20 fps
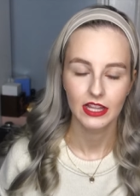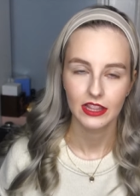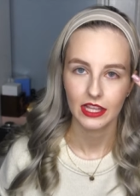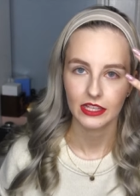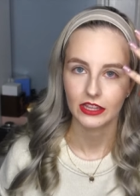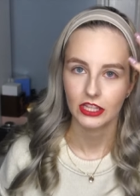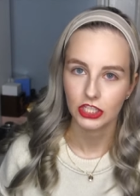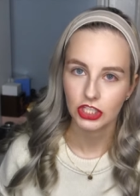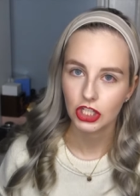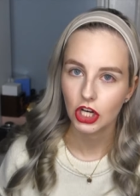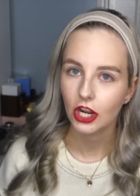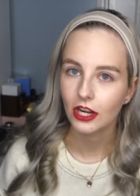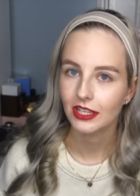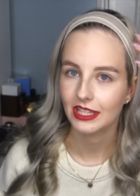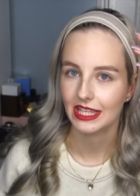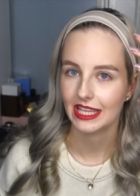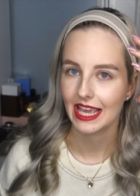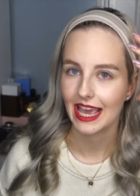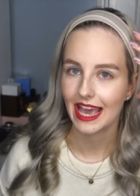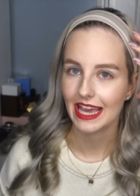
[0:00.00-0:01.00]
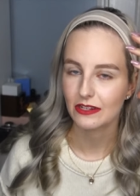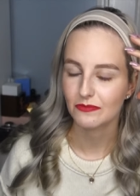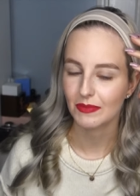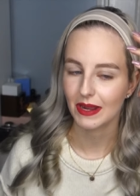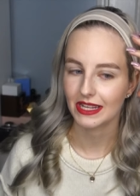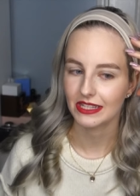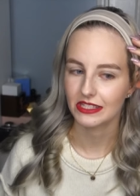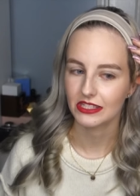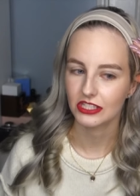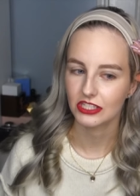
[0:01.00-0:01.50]
like the chunky
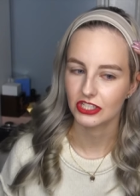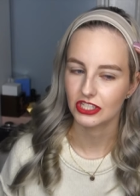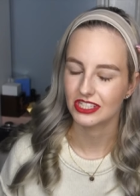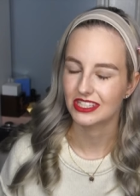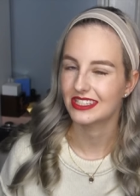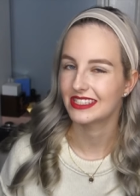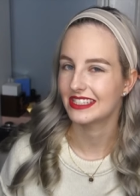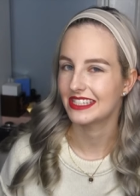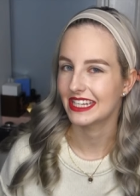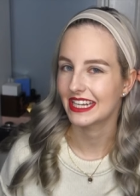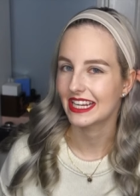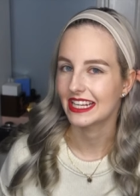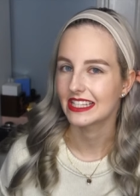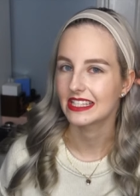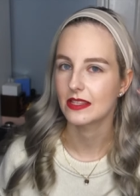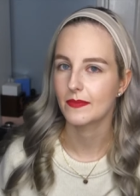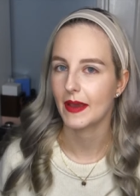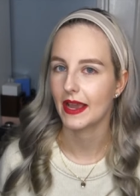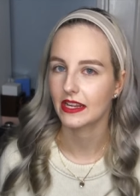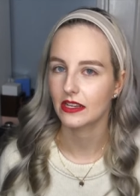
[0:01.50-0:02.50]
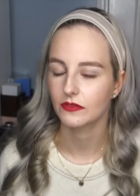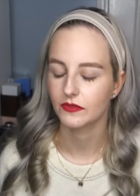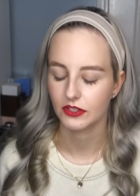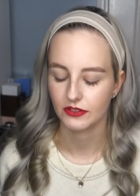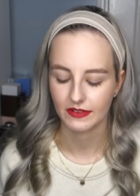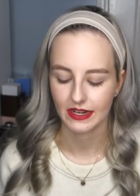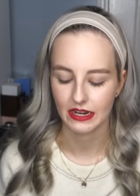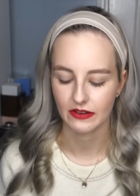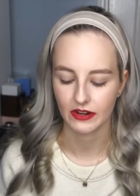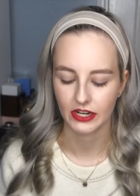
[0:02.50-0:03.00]
headbands that just dig into the back of
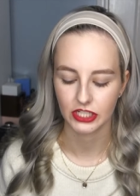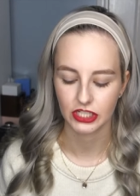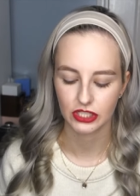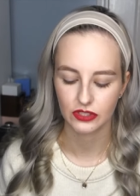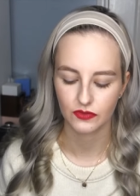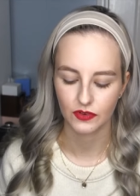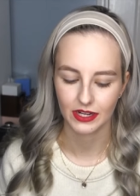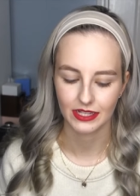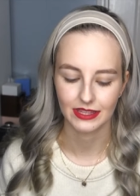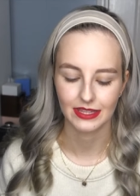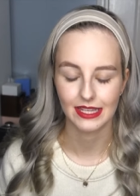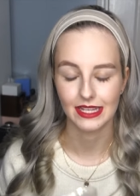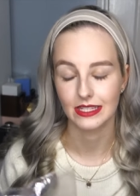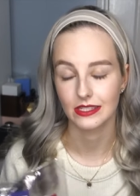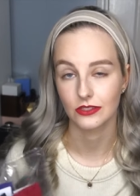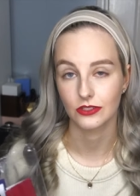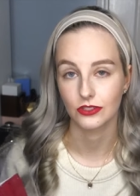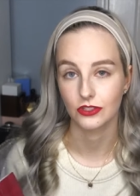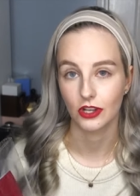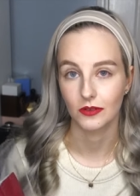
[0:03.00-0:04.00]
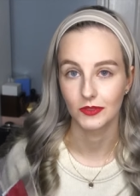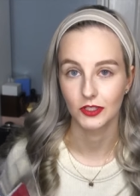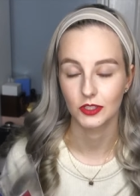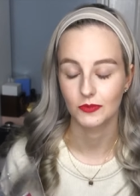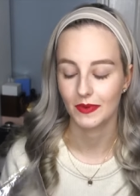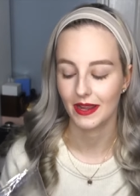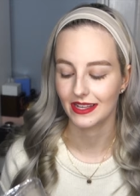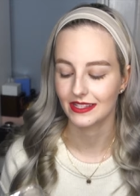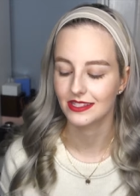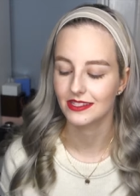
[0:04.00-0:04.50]
your ear. I just find these are so
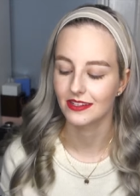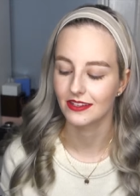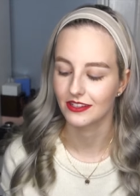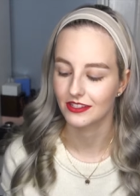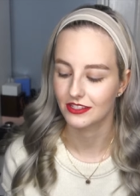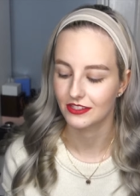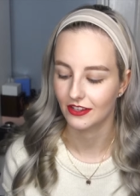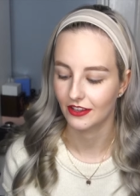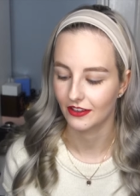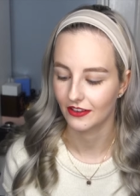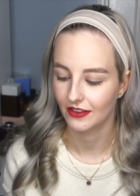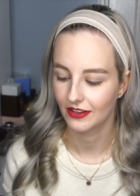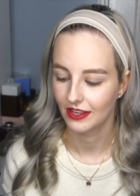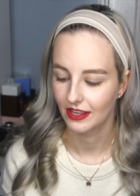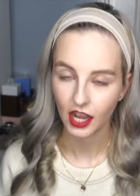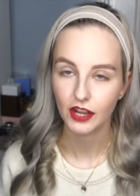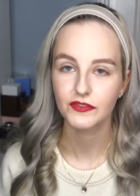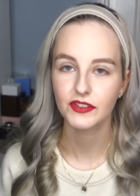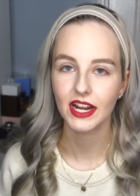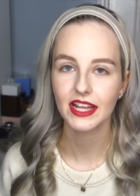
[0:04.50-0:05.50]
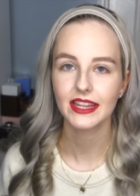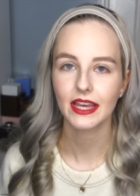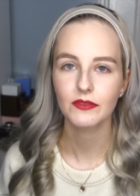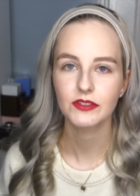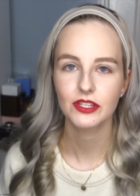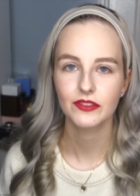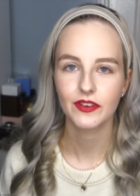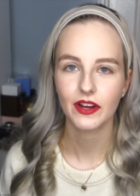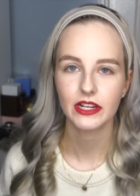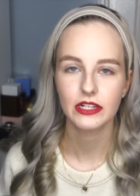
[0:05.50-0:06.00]
much better. So I feel like that
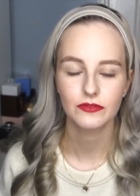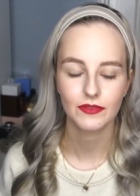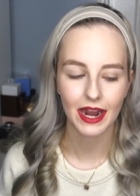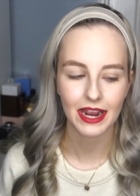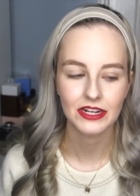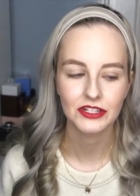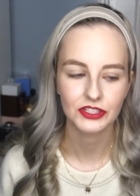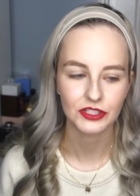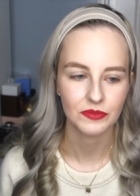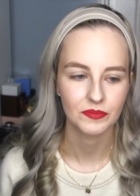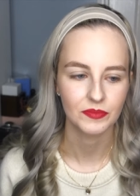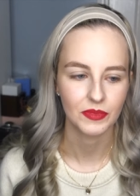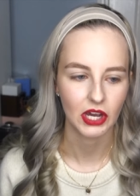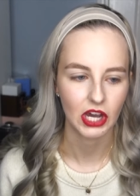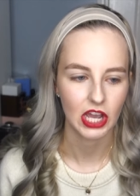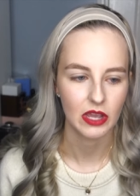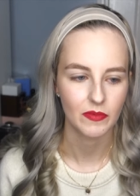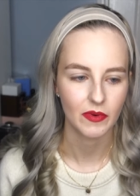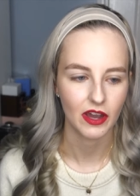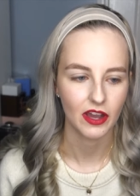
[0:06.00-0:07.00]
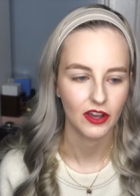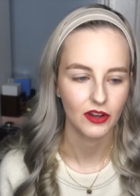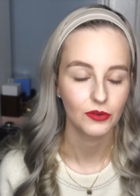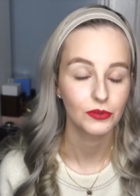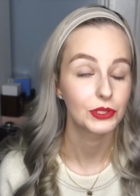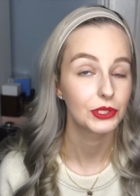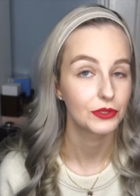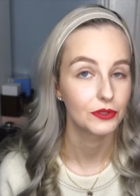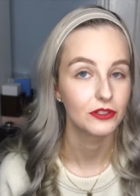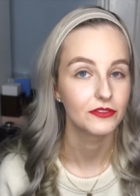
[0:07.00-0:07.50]
was a very random buy, but
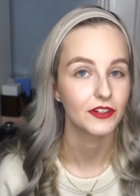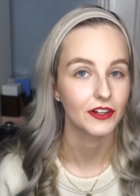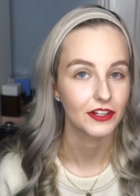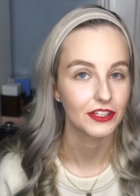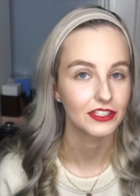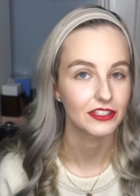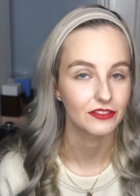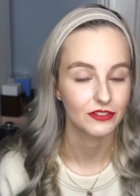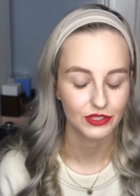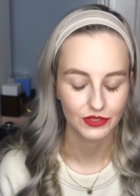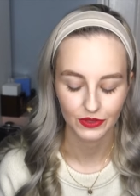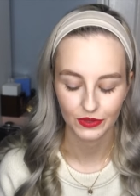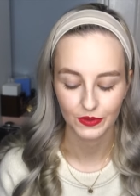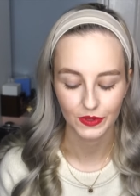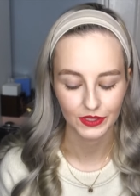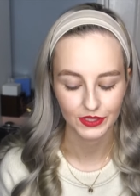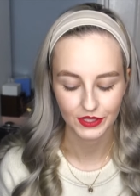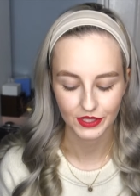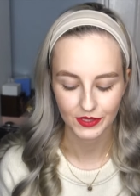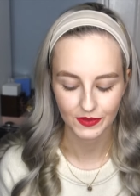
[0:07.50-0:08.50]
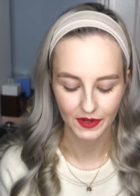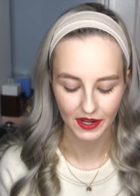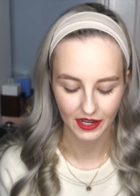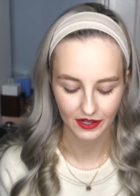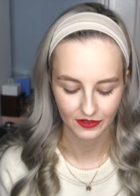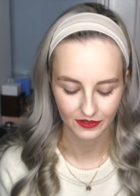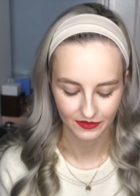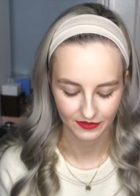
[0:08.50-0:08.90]
also a very useful one as well.